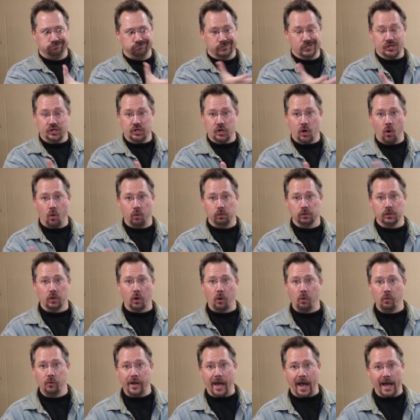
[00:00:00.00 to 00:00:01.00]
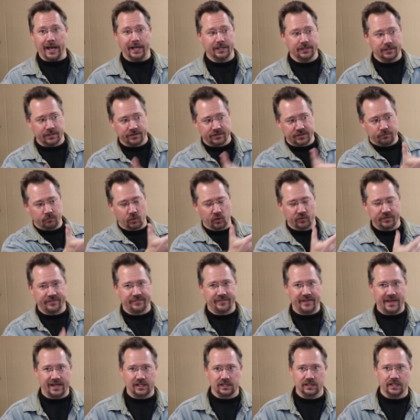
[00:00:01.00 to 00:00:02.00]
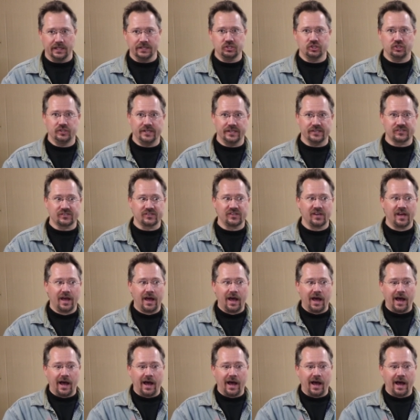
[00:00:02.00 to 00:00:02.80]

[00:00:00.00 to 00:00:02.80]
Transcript: no load on it, nothing more than that clutch disc,